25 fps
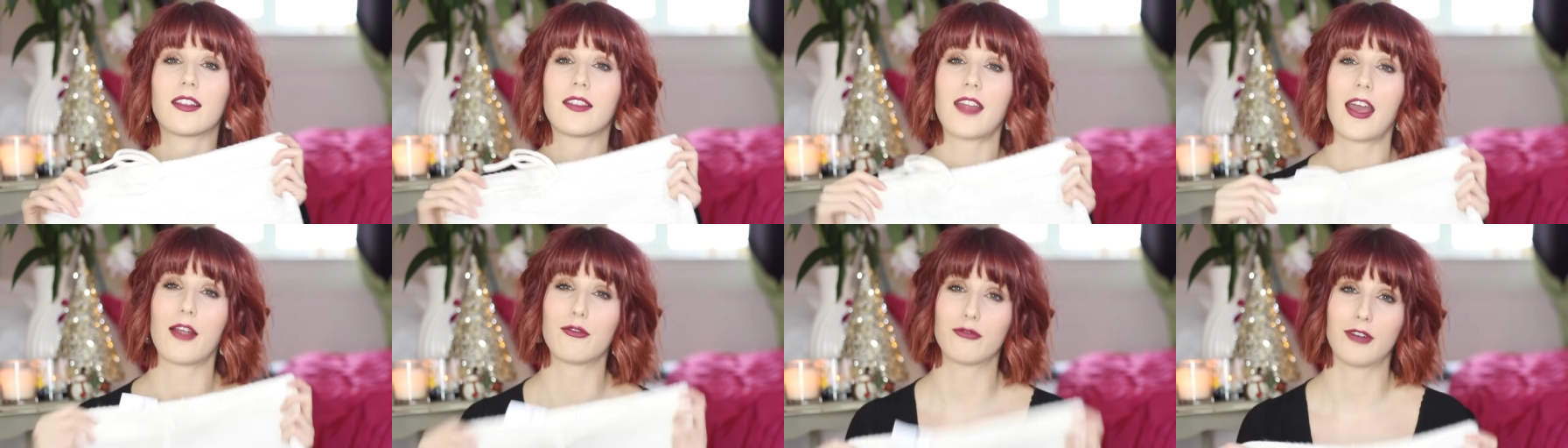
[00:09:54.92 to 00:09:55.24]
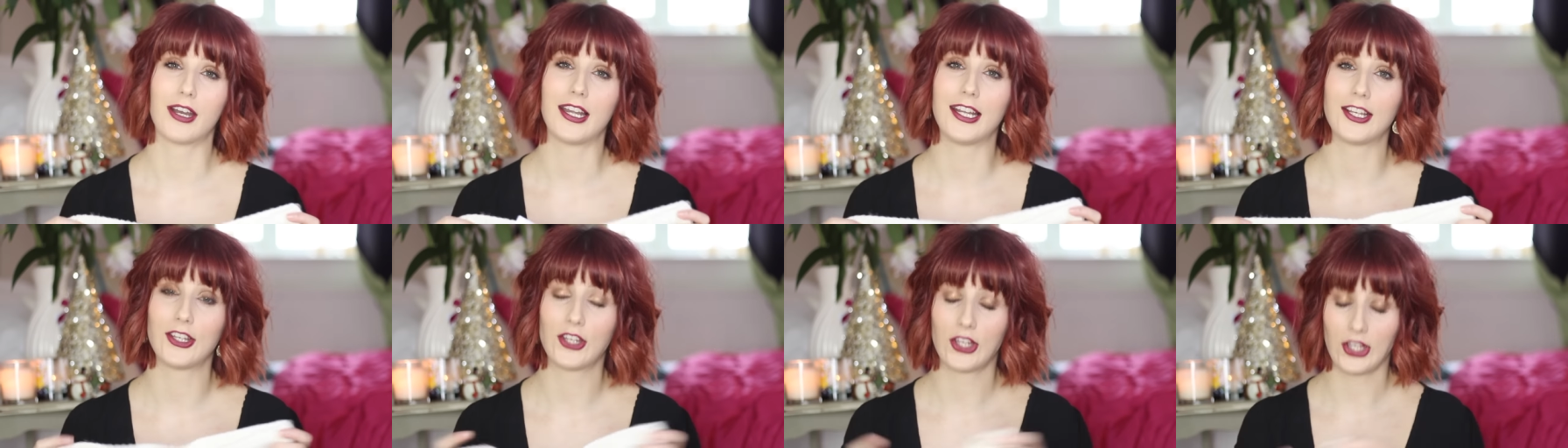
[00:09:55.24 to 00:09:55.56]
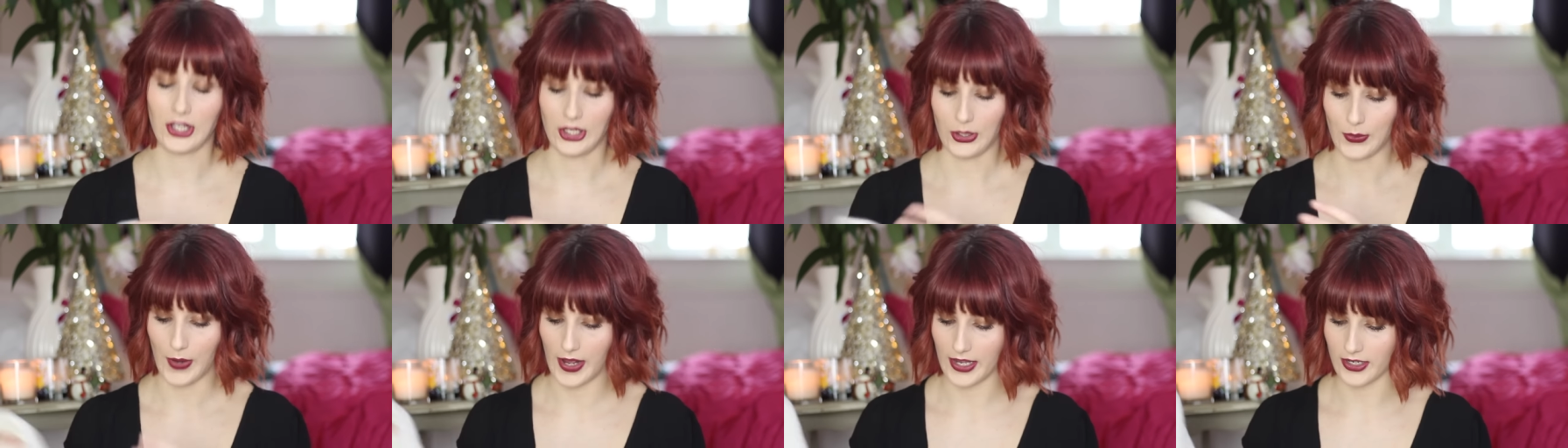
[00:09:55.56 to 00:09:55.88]
that they're really
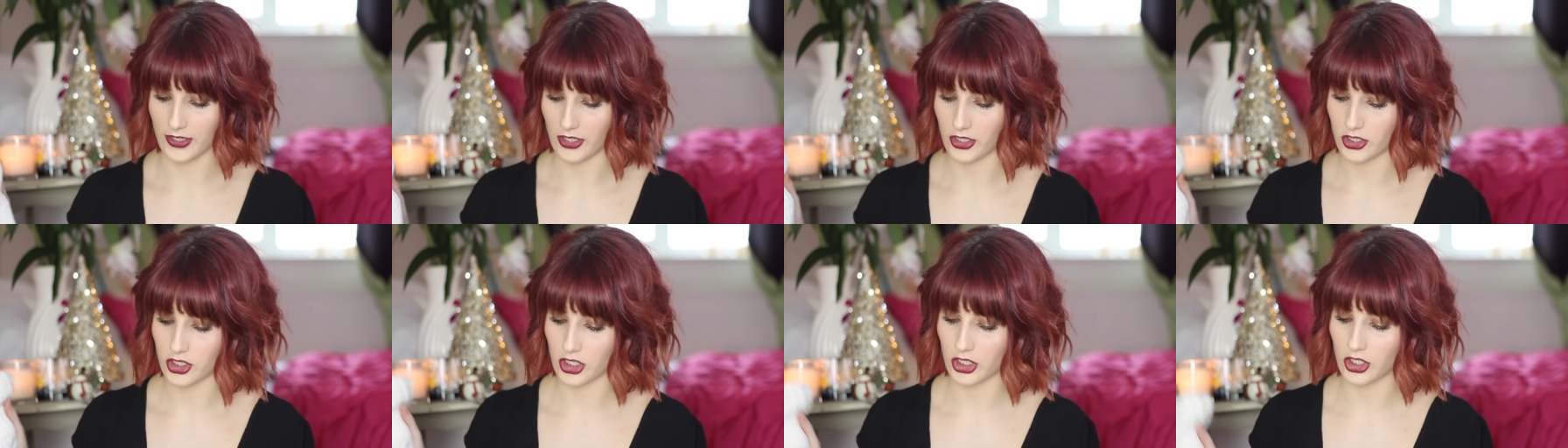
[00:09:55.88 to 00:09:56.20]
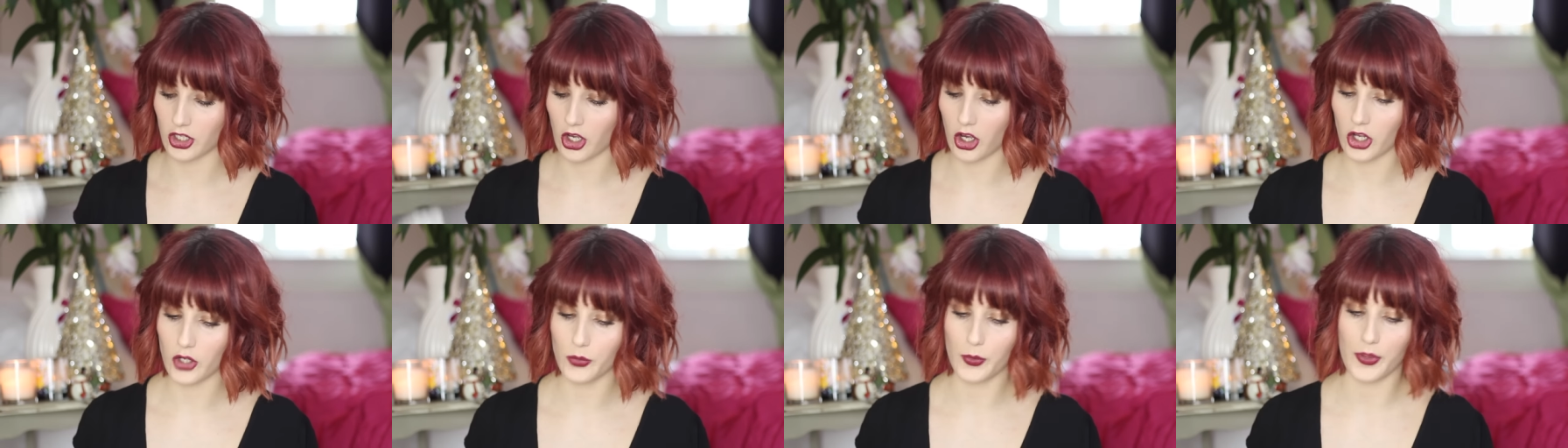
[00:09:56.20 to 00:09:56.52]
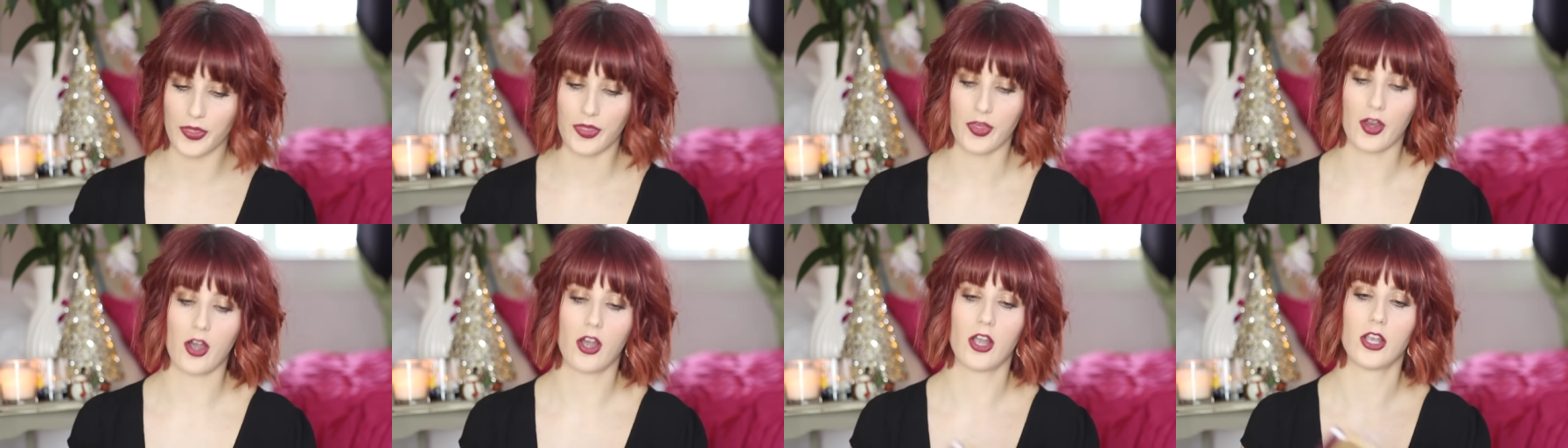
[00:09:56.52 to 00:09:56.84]
cute. And to go
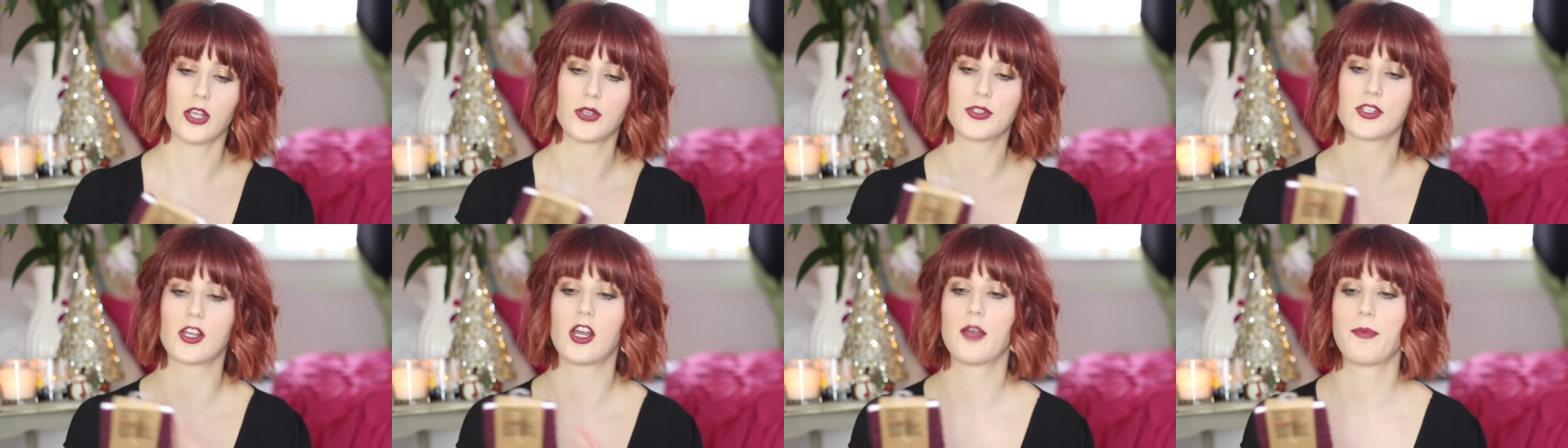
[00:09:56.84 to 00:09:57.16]
with those,